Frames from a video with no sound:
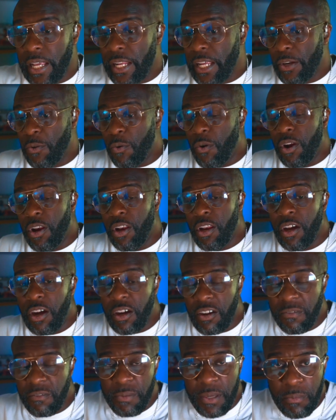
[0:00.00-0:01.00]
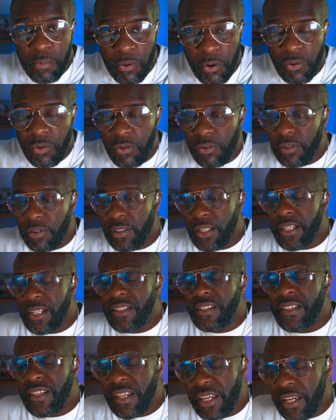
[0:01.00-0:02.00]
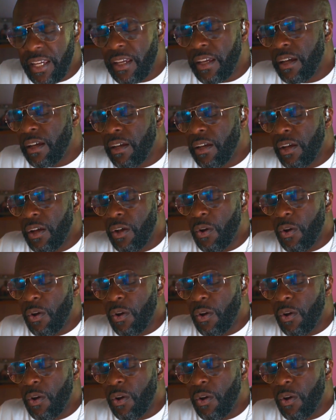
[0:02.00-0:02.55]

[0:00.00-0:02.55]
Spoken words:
And I know a lot of people, they sing